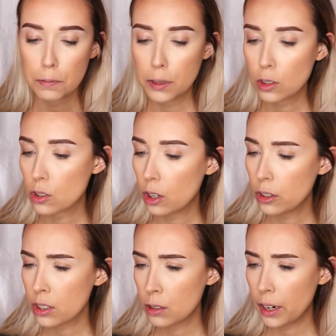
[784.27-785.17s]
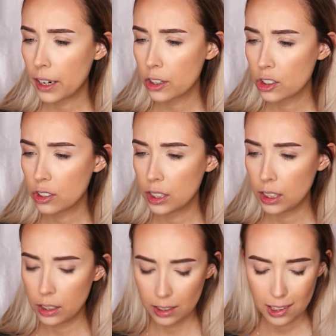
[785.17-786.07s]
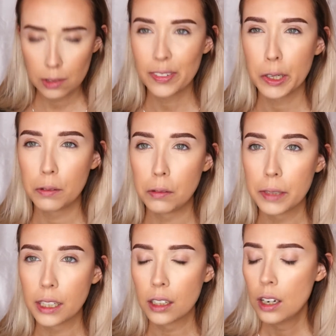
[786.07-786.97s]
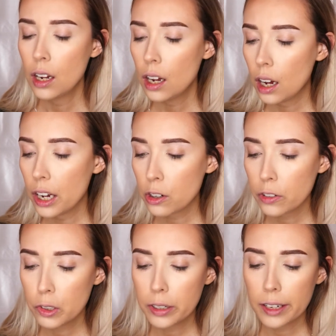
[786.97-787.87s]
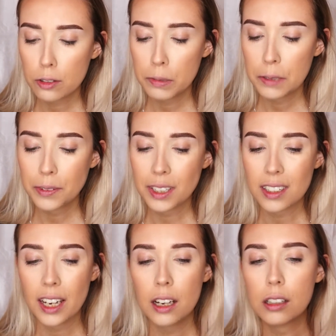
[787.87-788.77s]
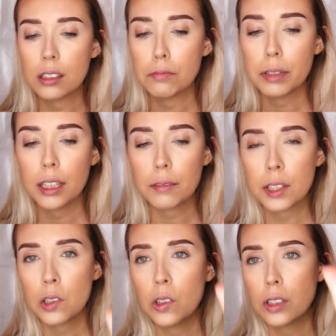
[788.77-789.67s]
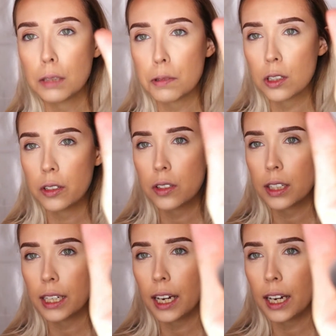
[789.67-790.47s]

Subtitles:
it, but there's also actually, this isn't very well made. I don't know if you guys will be able to tell, but I'm going to hold it up as close as I